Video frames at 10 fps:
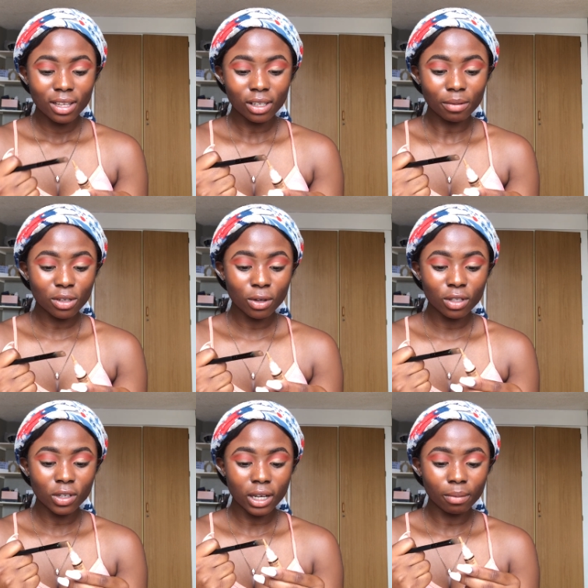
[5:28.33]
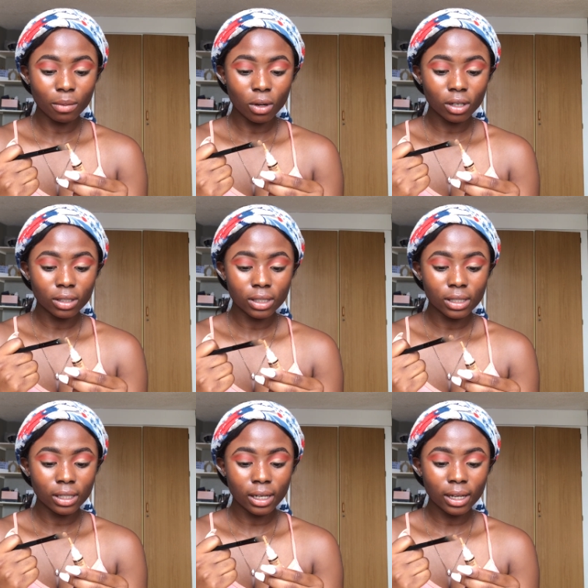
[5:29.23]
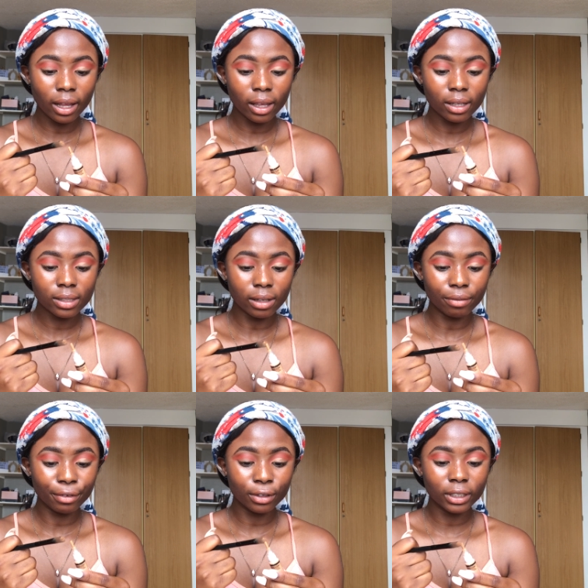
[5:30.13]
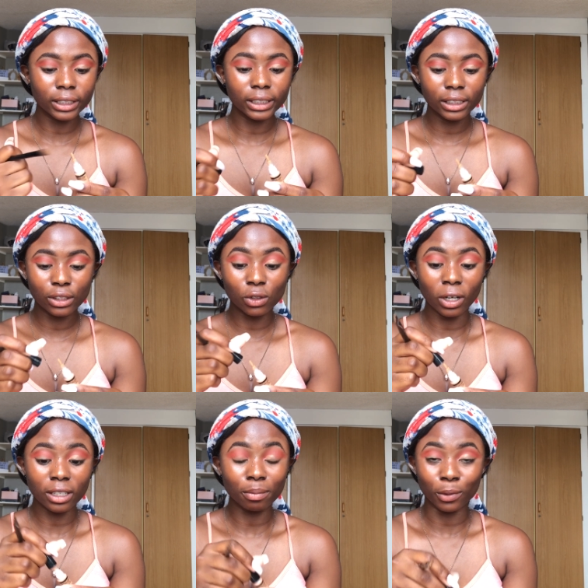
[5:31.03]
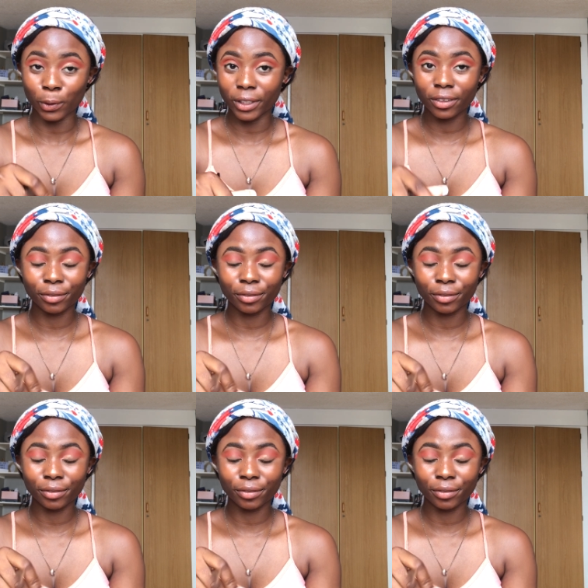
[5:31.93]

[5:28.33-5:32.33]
So I'm just going to add more concealer because I feel the need to add more.